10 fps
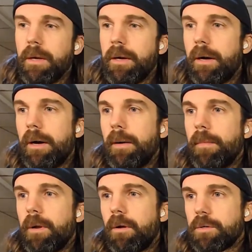
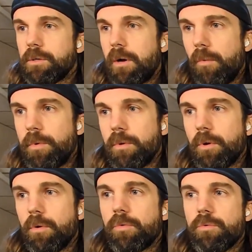It'll also help you
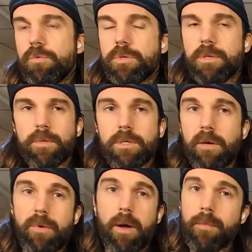go through some of the
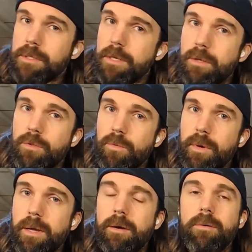stuff I'm going to take you through
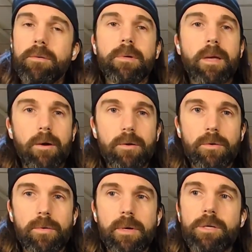right now, character
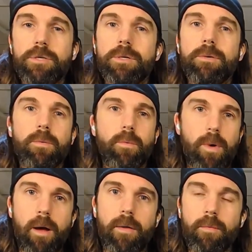creation,
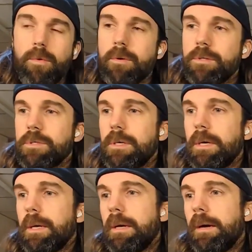how that works,
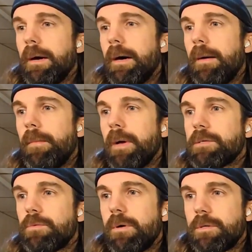
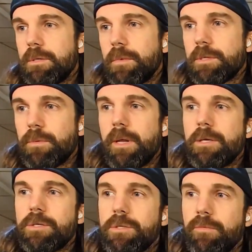as well as some
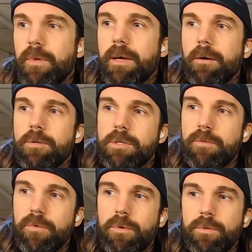explanations of like our
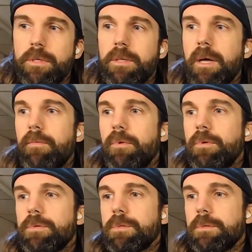difficulty
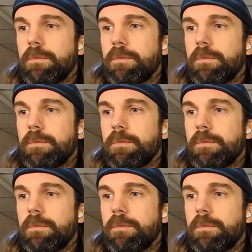levels